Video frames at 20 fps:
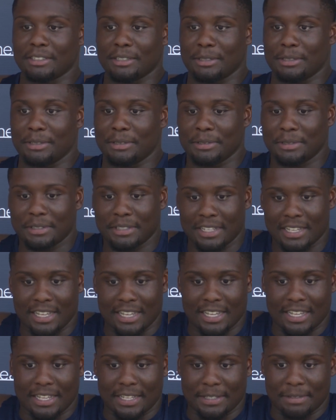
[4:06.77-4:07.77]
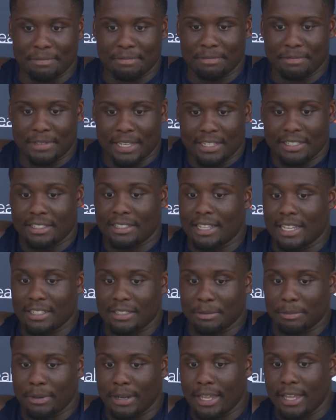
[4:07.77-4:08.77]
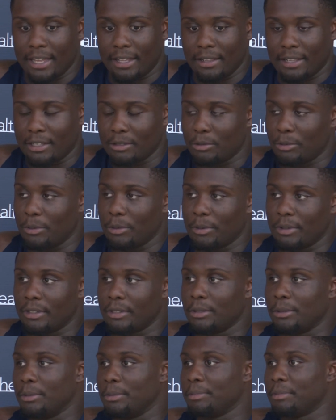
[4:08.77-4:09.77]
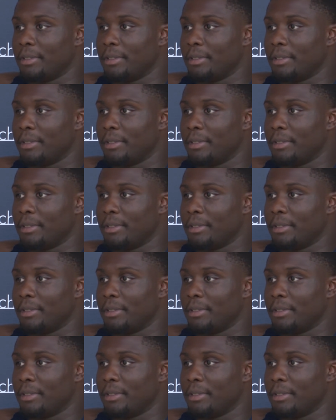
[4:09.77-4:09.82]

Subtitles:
So that's the plan. That's what we want to do.